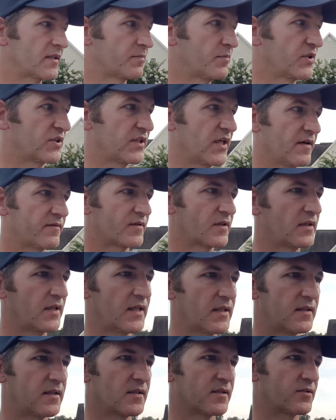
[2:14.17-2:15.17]
But you have to
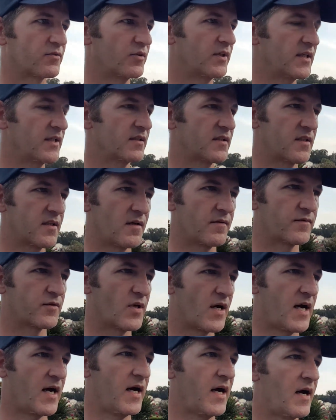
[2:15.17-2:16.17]
let this treated stuff
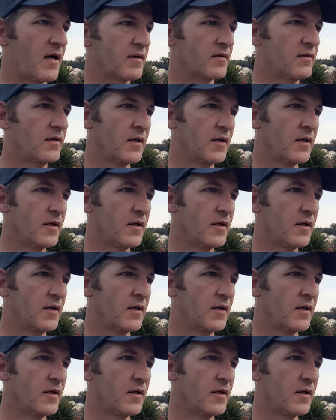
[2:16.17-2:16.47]
dry out